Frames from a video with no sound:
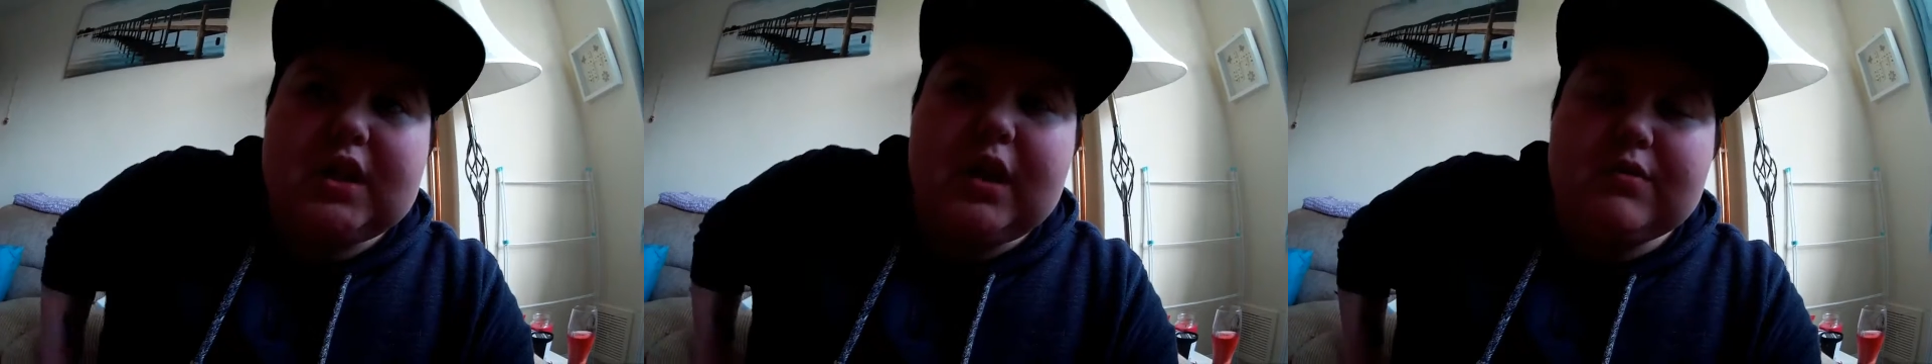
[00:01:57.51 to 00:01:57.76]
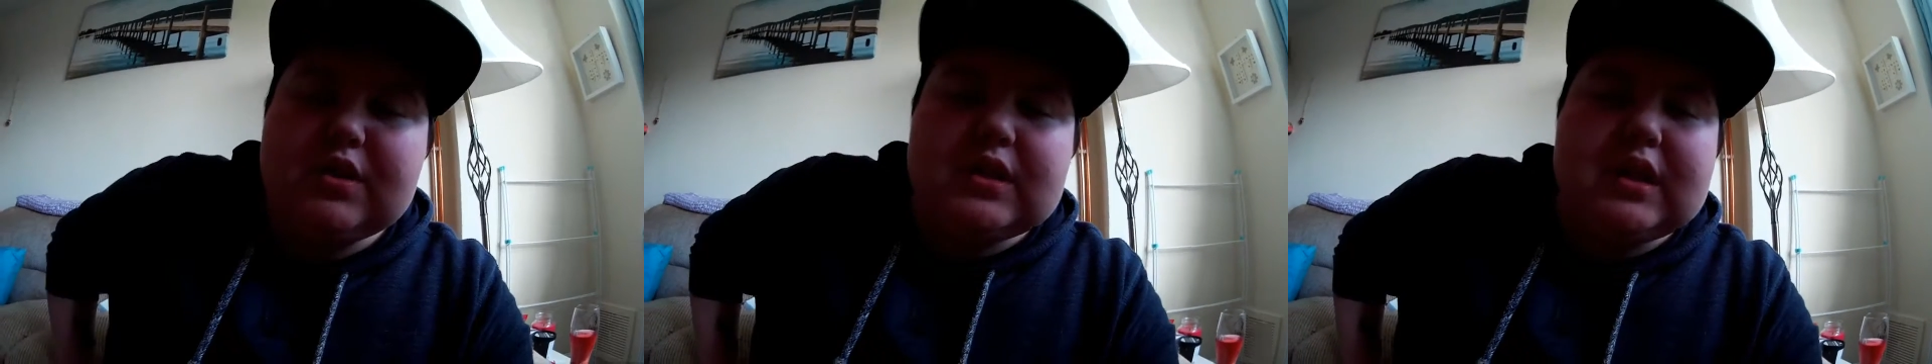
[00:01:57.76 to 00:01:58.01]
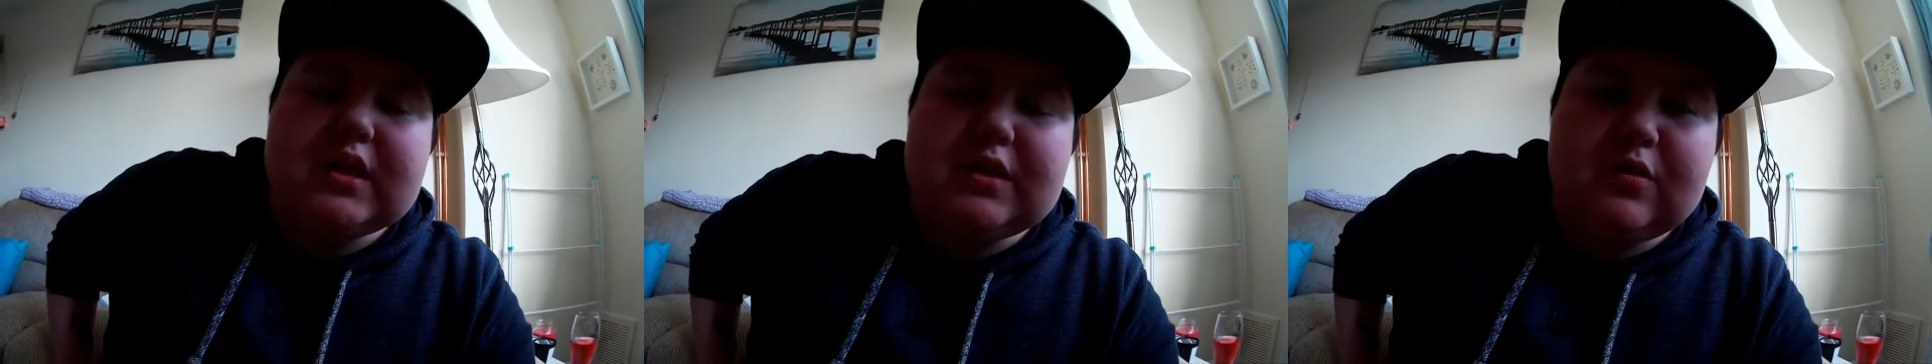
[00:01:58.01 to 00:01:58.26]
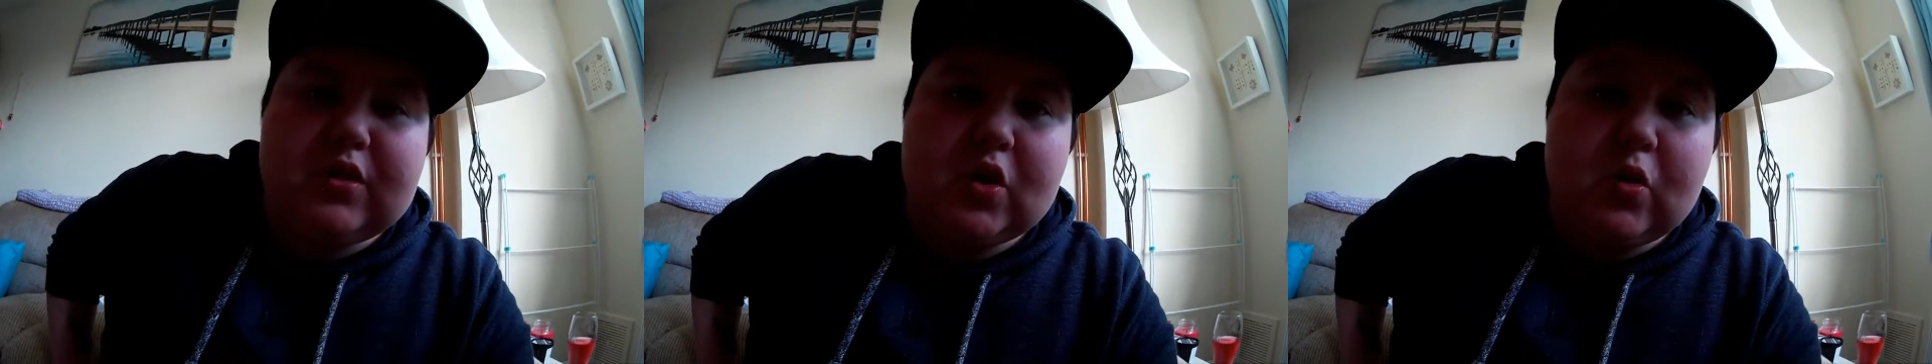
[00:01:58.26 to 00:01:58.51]
and that's the
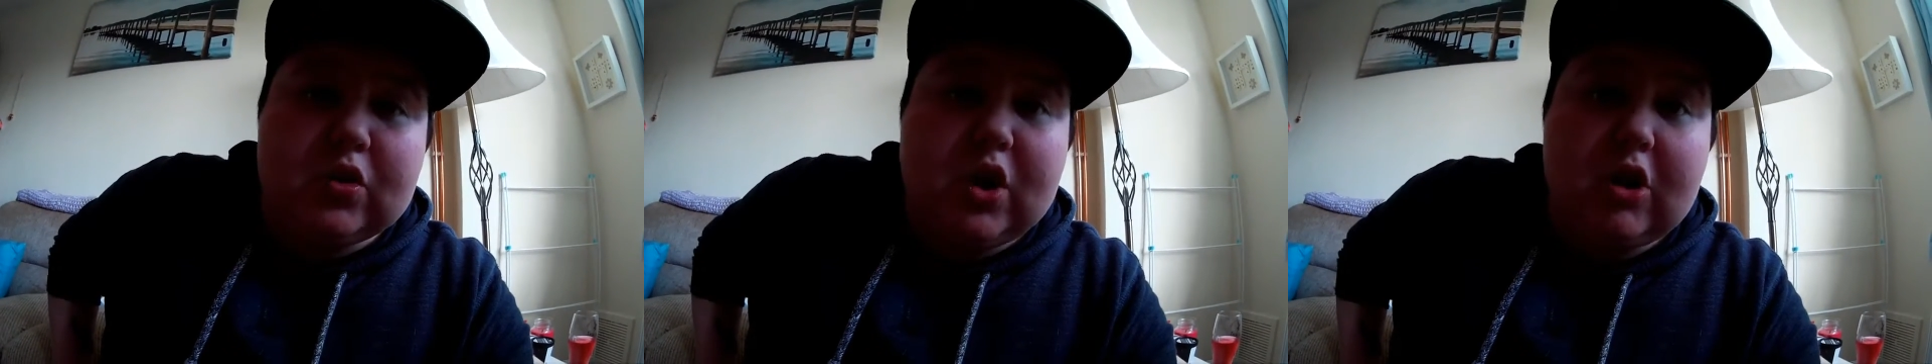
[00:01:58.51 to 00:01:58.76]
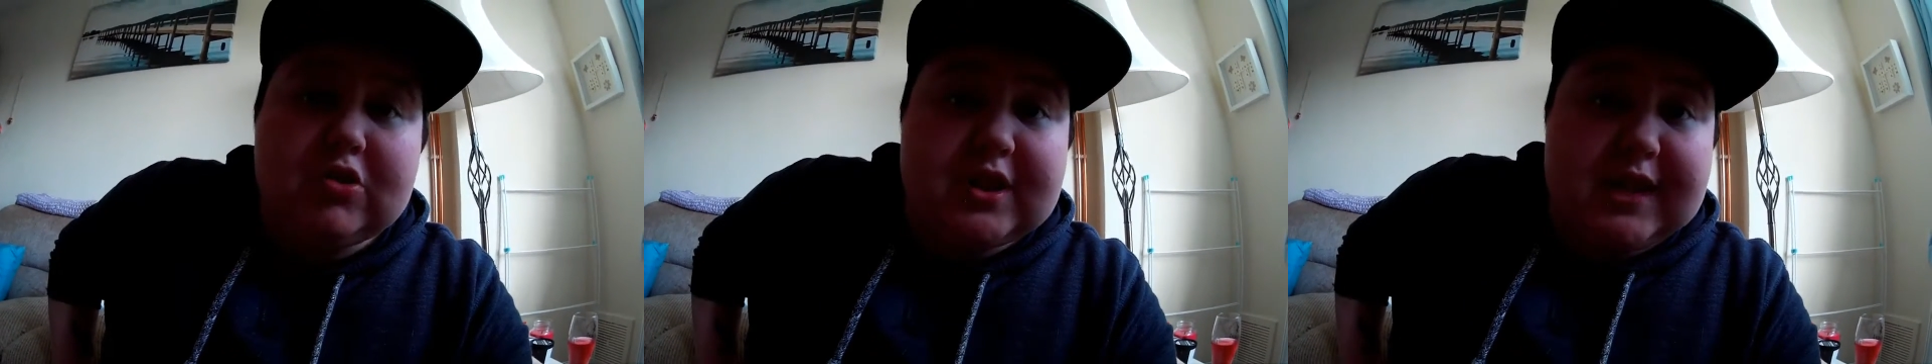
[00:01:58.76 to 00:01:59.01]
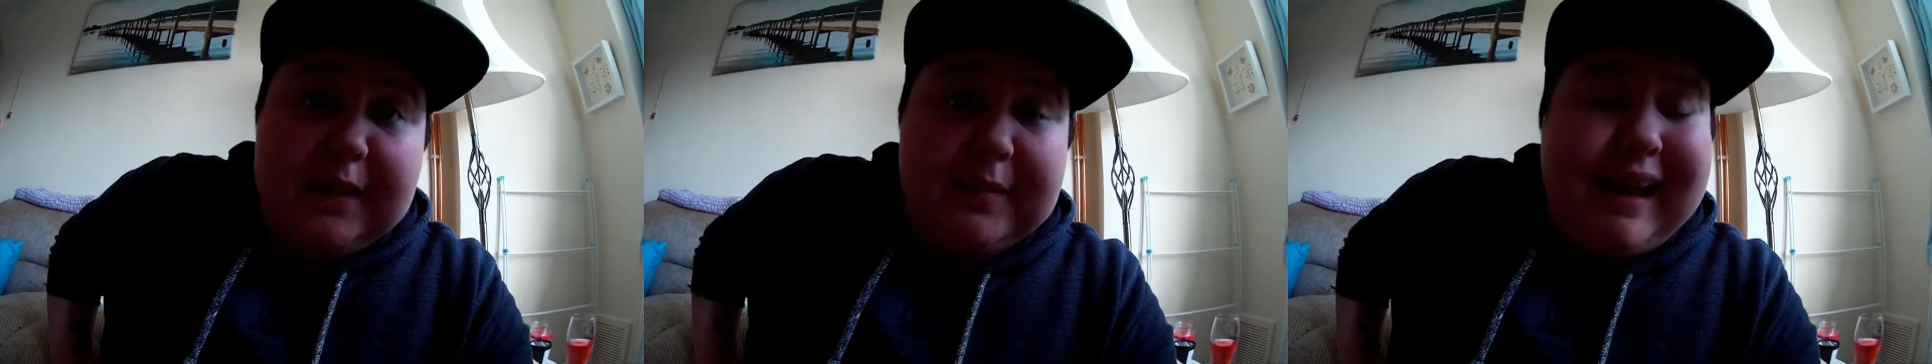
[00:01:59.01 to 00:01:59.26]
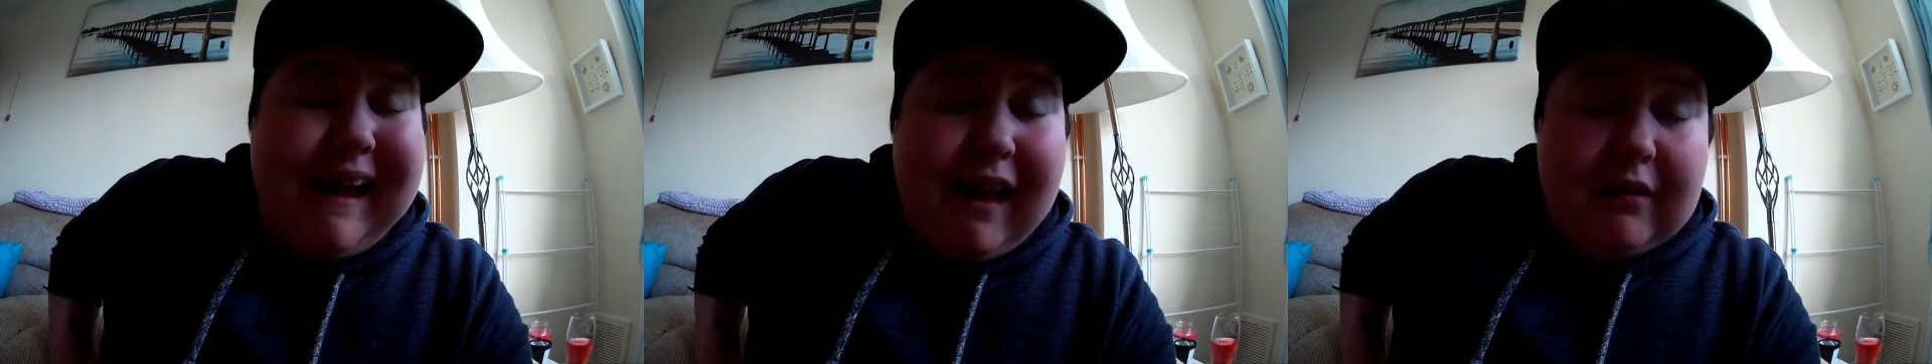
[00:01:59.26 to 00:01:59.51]
only gold cartridge game
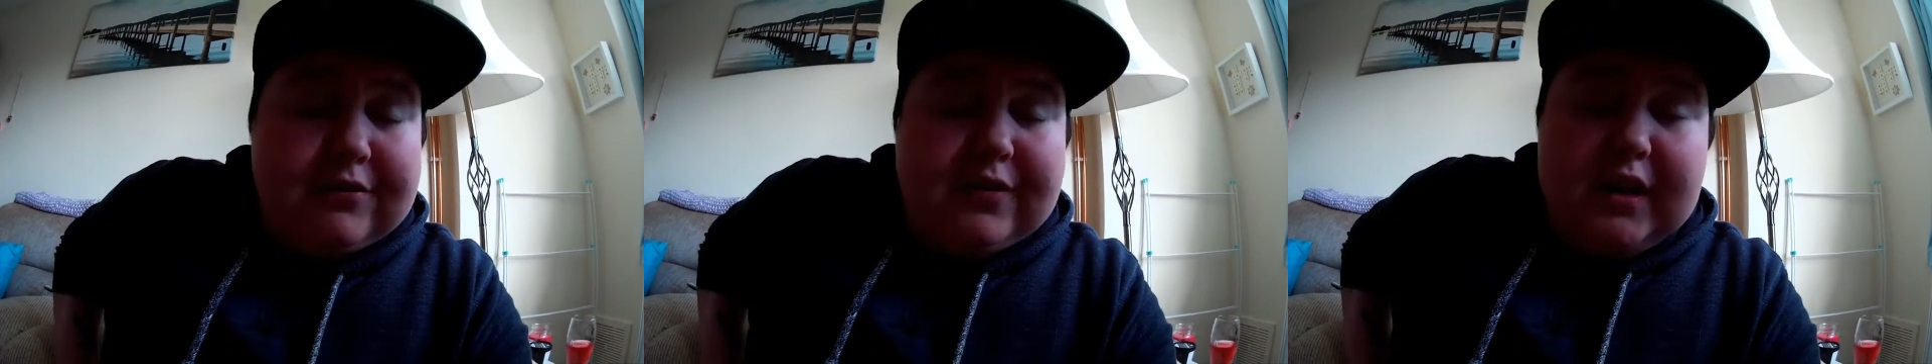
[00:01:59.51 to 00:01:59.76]
I have,